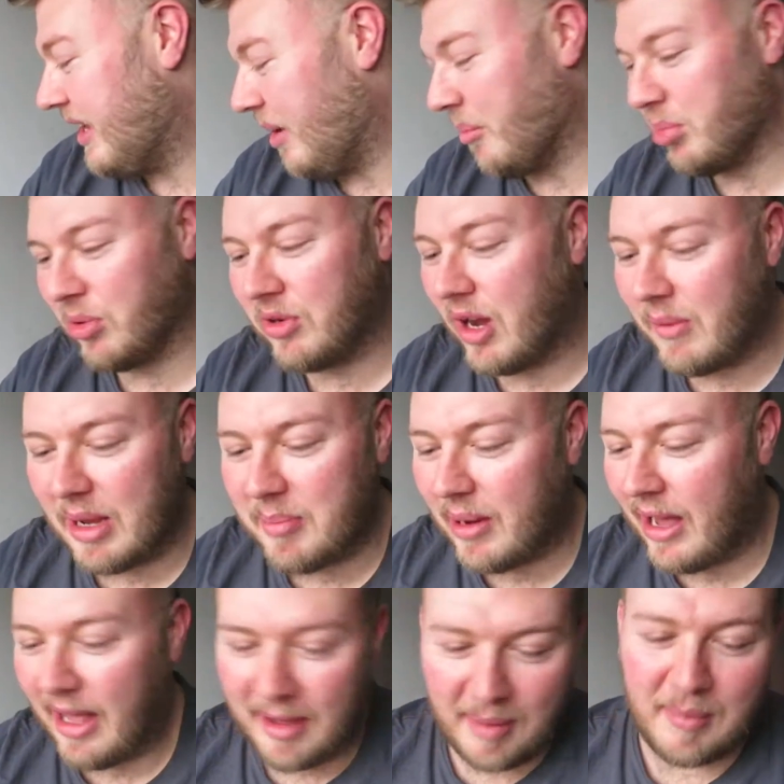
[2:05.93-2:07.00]
I'm blown away
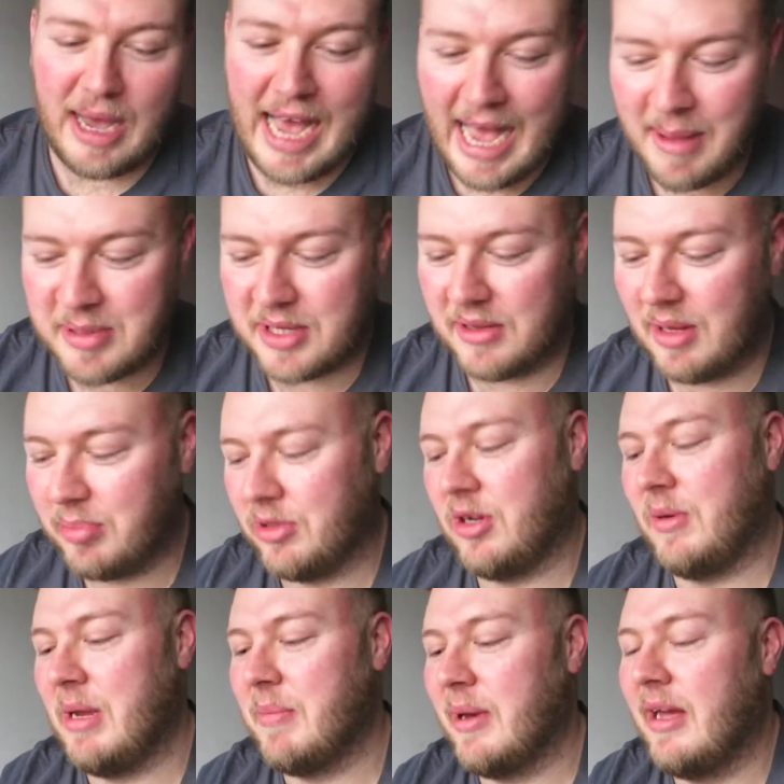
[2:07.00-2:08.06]
by it. I'm absolutely blown
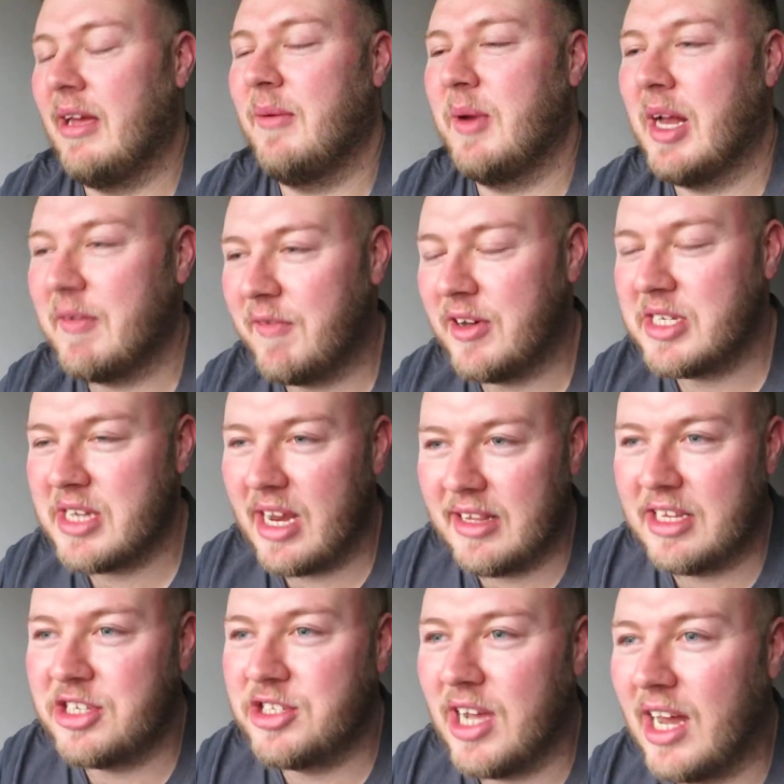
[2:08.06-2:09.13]
away by it. When I first started
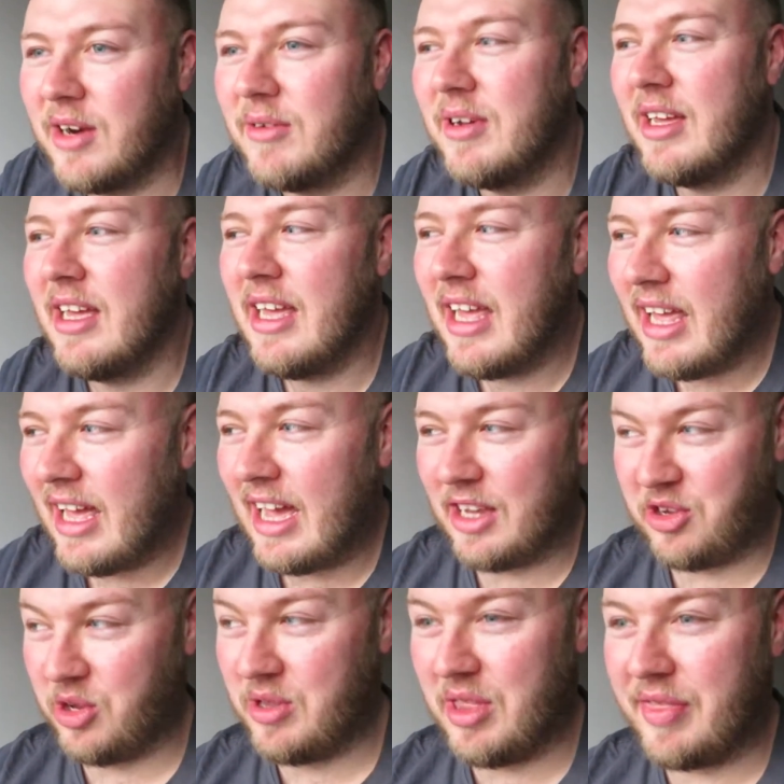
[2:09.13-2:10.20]
this channel, I
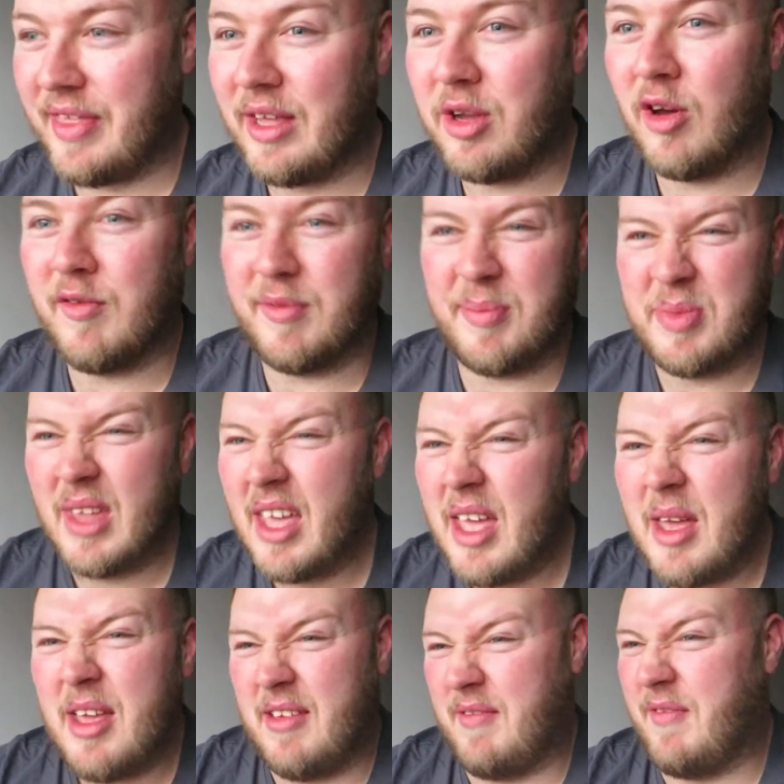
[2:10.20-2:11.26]
couldn't think of
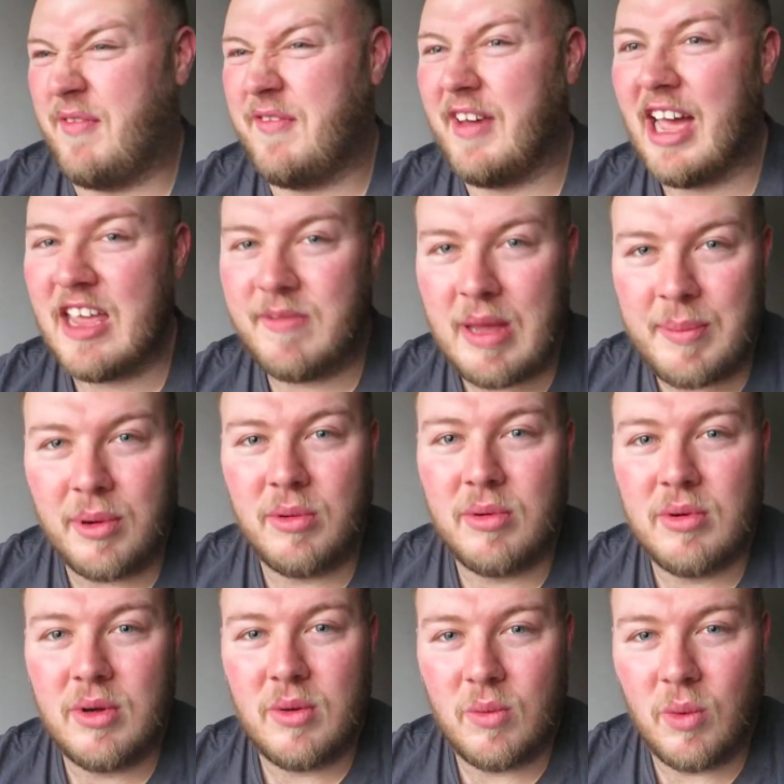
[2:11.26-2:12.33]
5
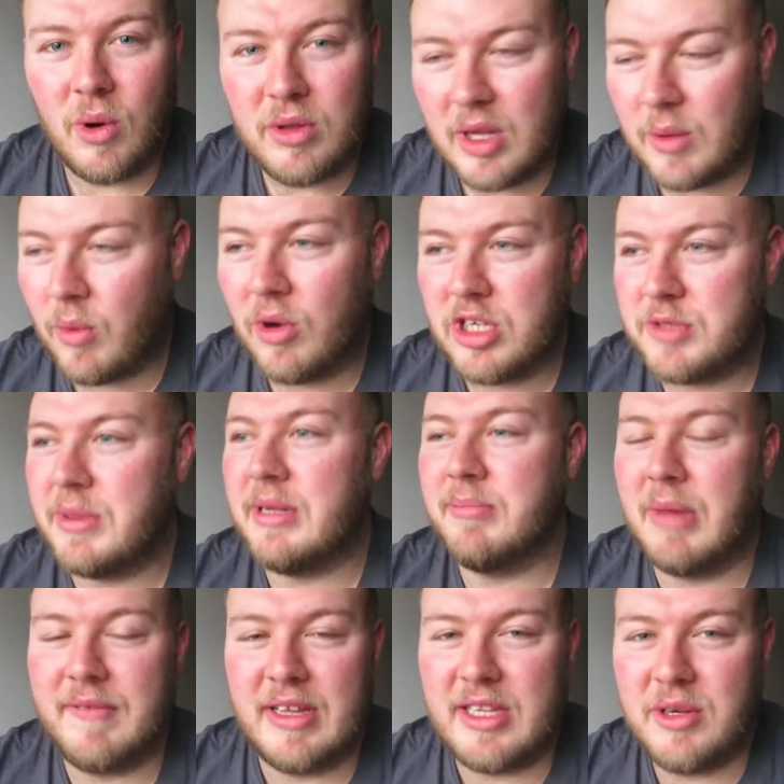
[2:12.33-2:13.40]
people wanting to watch me in
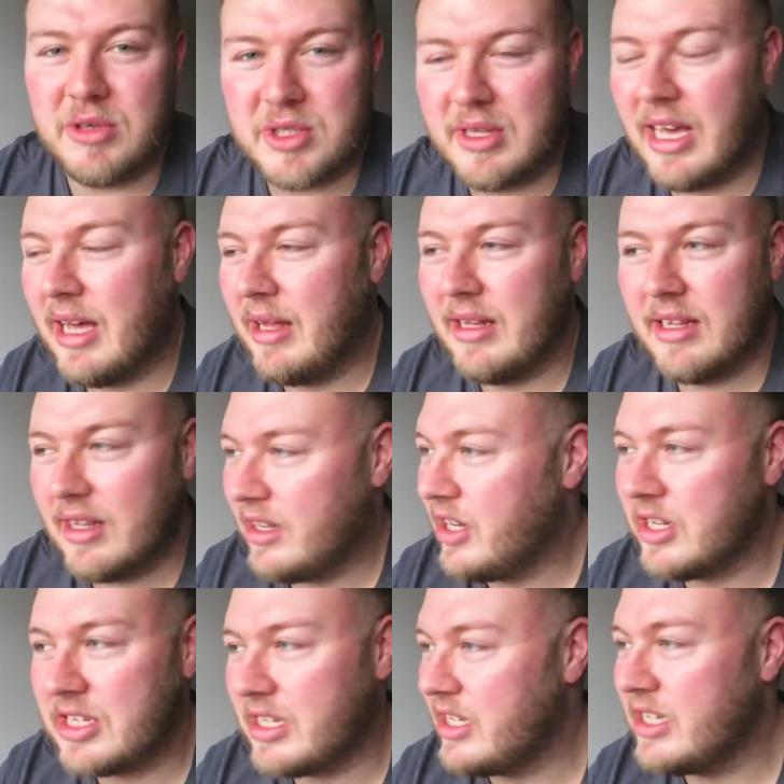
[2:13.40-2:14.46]
my videos and that, and
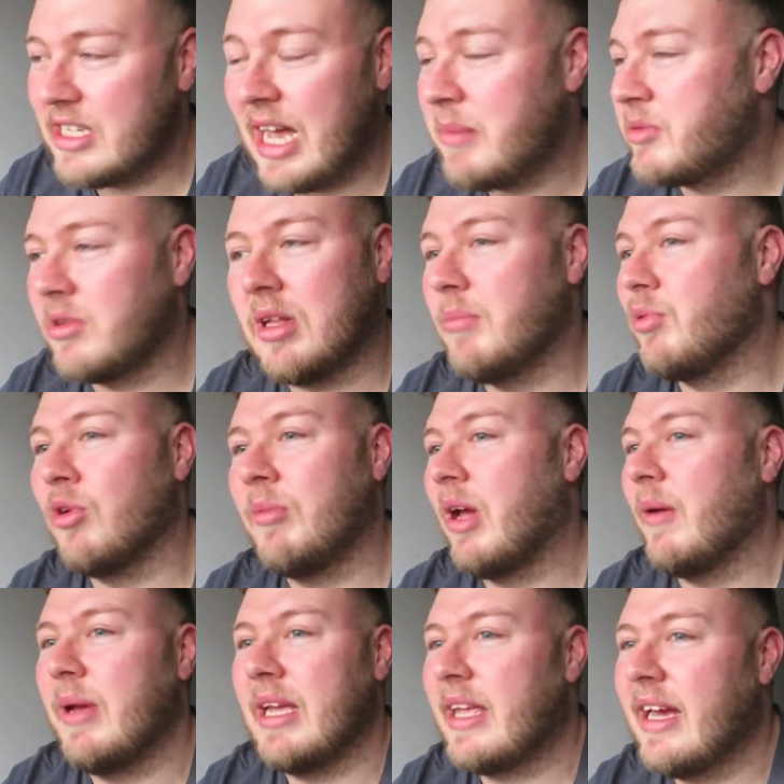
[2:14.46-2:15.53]
you absolutely blow me
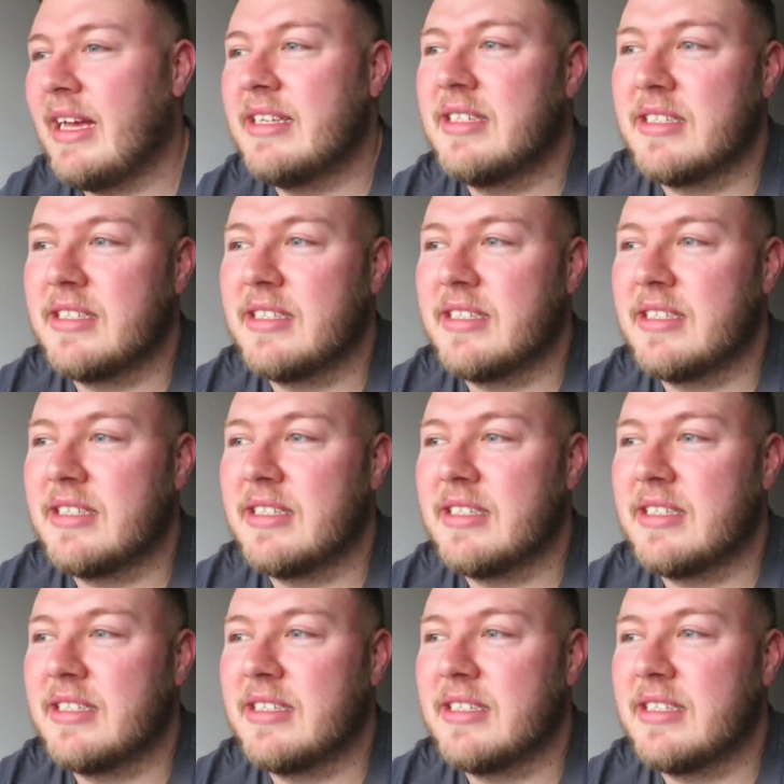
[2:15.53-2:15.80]
away, guys.